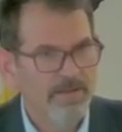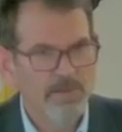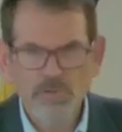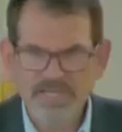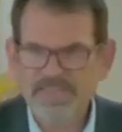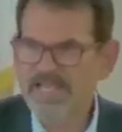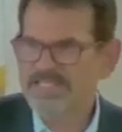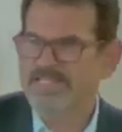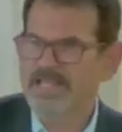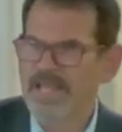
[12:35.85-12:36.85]
Look at that
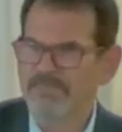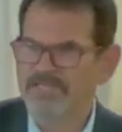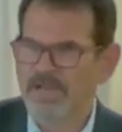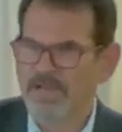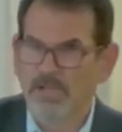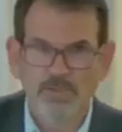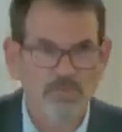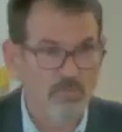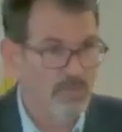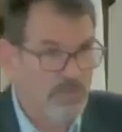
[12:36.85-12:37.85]
slam dunk.
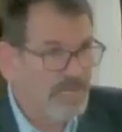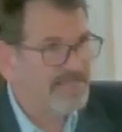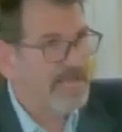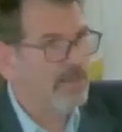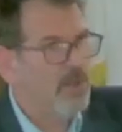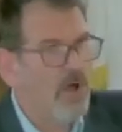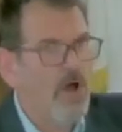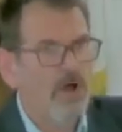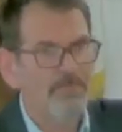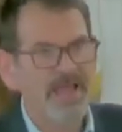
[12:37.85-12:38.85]
Or look at that
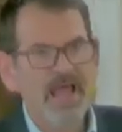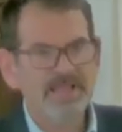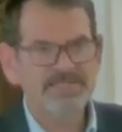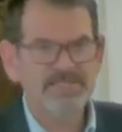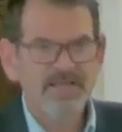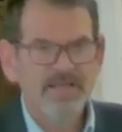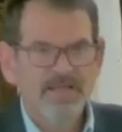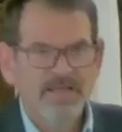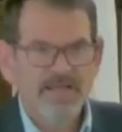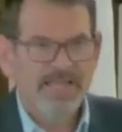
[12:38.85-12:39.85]
long pass.
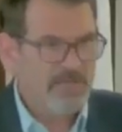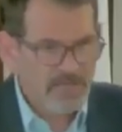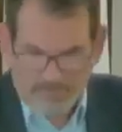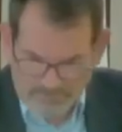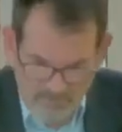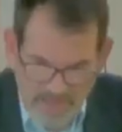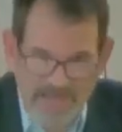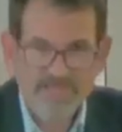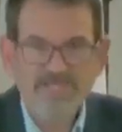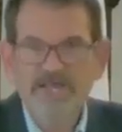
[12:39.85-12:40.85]
He
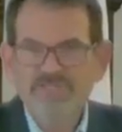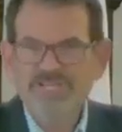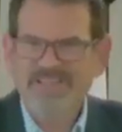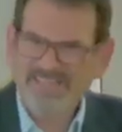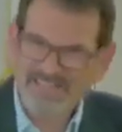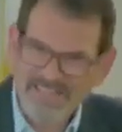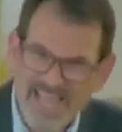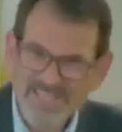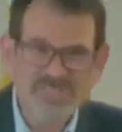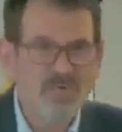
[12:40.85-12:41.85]
had a touchdown in the
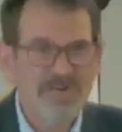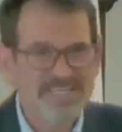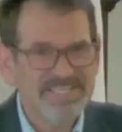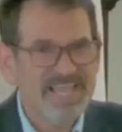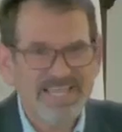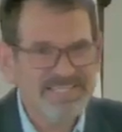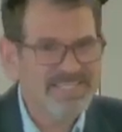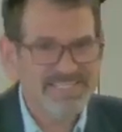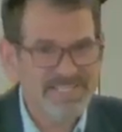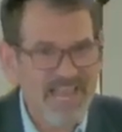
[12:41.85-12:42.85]
last 20 seconds.
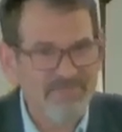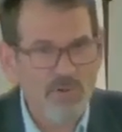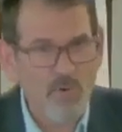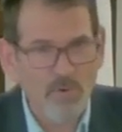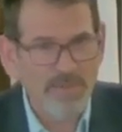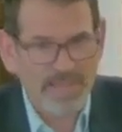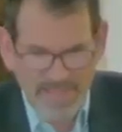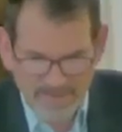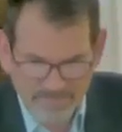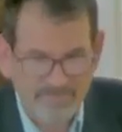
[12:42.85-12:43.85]
It saved the whole
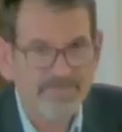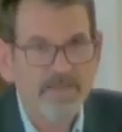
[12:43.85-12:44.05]
game.